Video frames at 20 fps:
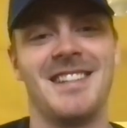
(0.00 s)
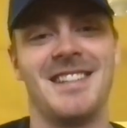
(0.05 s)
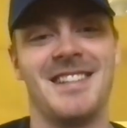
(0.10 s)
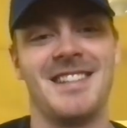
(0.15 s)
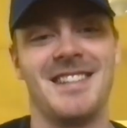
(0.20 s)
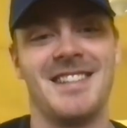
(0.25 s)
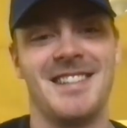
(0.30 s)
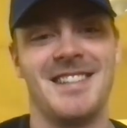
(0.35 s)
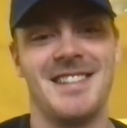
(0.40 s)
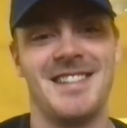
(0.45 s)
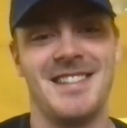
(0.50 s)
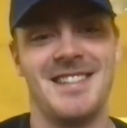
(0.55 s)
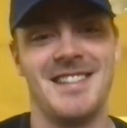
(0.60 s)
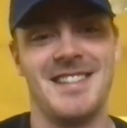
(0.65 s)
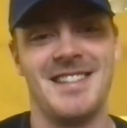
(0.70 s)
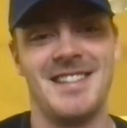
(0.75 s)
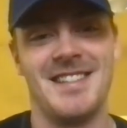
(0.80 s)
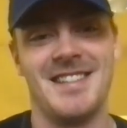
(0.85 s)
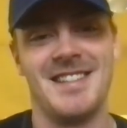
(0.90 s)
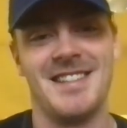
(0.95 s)

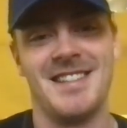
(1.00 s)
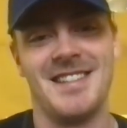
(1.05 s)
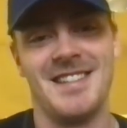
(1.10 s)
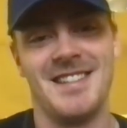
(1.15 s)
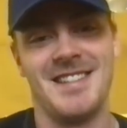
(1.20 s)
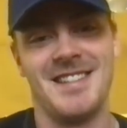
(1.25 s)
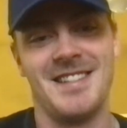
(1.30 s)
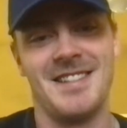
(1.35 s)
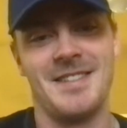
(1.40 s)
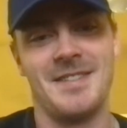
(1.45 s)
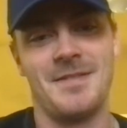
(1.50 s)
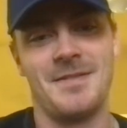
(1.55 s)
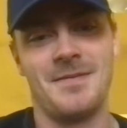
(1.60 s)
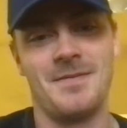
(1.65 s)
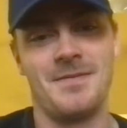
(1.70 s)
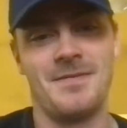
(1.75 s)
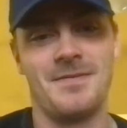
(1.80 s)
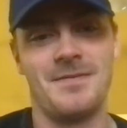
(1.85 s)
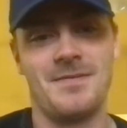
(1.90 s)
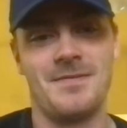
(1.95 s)

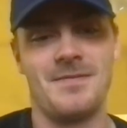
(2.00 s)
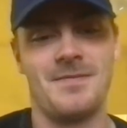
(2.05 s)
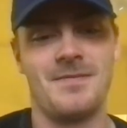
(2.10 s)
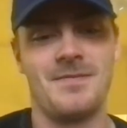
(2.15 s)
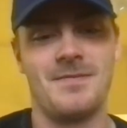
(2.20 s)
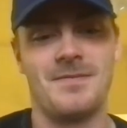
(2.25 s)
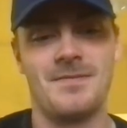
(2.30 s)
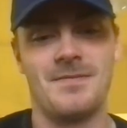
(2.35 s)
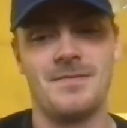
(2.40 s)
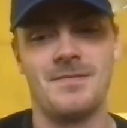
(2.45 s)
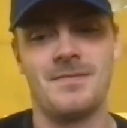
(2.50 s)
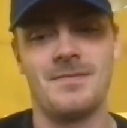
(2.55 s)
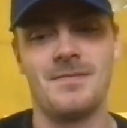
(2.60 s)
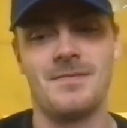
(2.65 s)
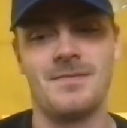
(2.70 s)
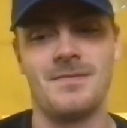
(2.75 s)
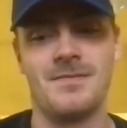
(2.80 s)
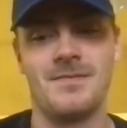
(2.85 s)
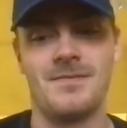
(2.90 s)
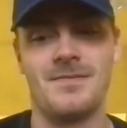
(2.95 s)

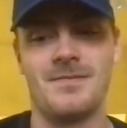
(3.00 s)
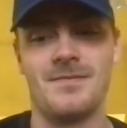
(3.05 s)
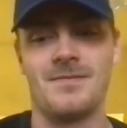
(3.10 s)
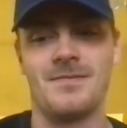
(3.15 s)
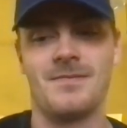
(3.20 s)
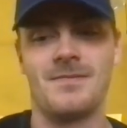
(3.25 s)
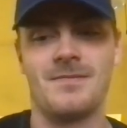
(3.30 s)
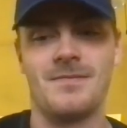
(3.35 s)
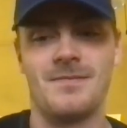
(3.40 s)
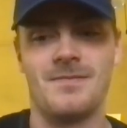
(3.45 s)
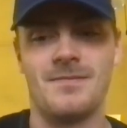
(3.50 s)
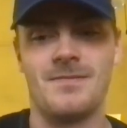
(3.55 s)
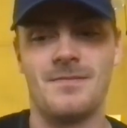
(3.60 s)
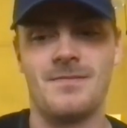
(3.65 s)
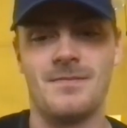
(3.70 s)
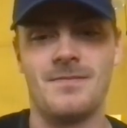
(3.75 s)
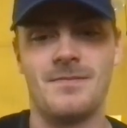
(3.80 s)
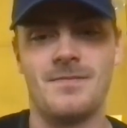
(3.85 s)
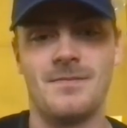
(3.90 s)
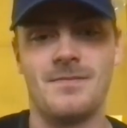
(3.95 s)

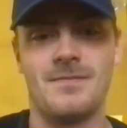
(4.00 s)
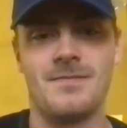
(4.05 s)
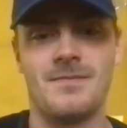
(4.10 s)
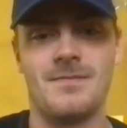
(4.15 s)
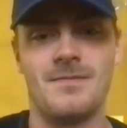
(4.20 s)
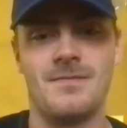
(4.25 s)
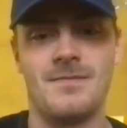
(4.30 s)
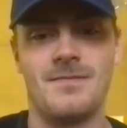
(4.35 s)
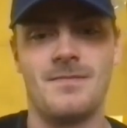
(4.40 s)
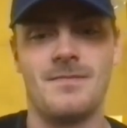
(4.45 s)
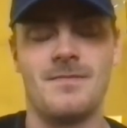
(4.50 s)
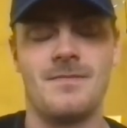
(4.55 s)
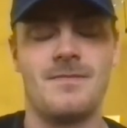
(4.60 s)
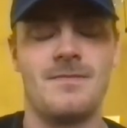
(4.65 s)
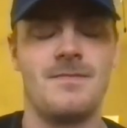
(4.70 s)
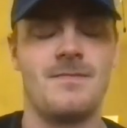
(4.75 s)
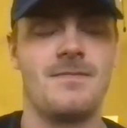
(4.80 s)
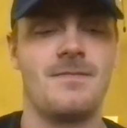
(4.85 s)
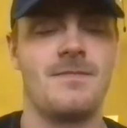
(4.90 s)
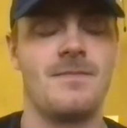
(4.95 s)

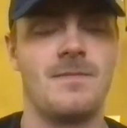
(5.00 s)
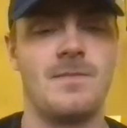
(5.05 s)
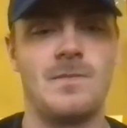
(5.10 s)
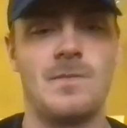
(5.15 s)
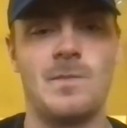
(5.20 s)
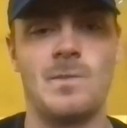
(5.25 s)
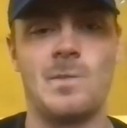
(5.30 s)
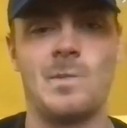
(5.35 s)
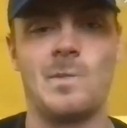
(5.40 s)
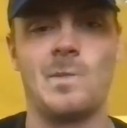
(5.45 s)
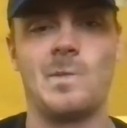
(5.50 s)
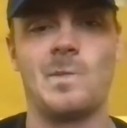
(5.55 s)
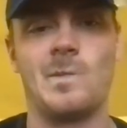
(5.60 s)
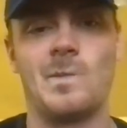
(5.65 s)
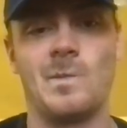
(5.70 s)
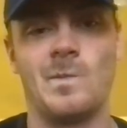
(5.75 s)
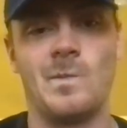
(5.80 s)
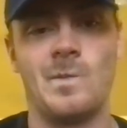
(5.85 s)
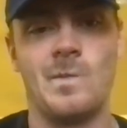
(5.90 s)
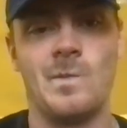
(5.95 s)

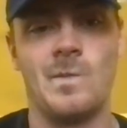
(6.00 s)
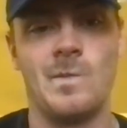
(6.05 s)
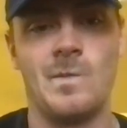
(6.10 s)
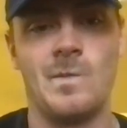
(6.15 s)
This person isn't speaking.